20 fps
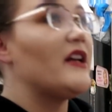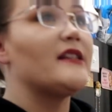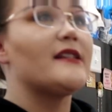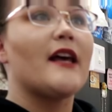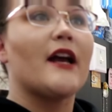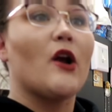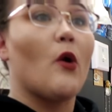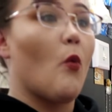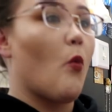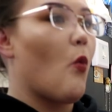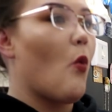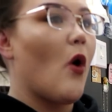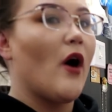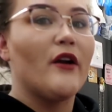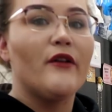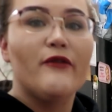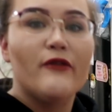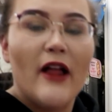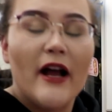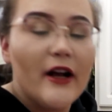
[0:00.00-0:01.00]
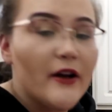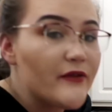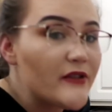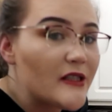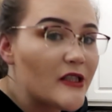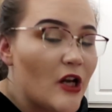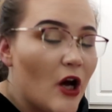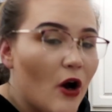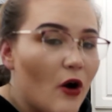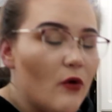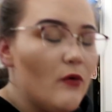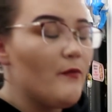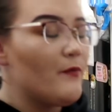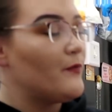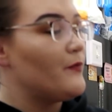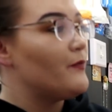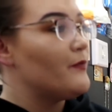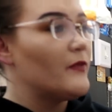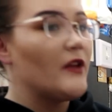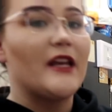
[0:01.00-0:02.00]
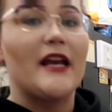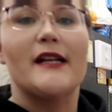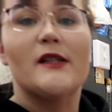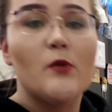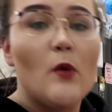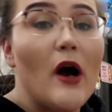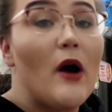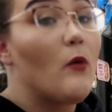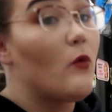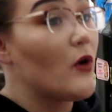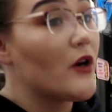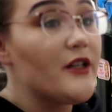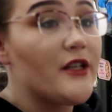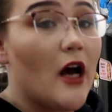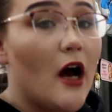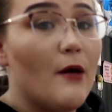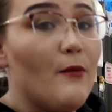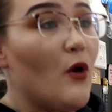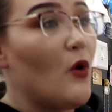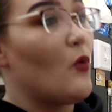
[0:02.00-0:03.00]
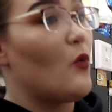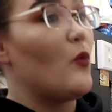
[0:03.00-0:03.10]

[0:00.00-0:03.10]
It's like one fleck of snow, guess what? We're dumb.